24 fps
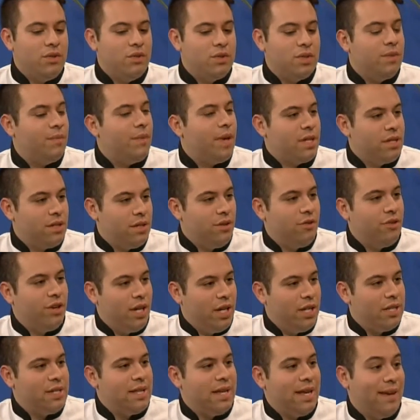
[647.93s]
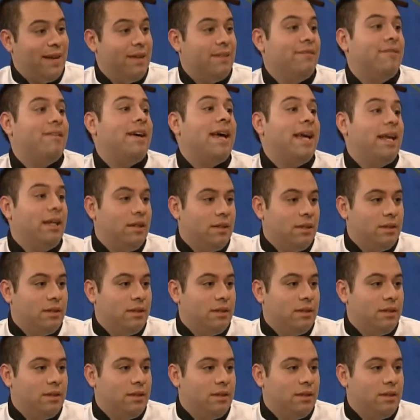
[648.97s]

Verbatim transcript: to use the best ingredients that I can find.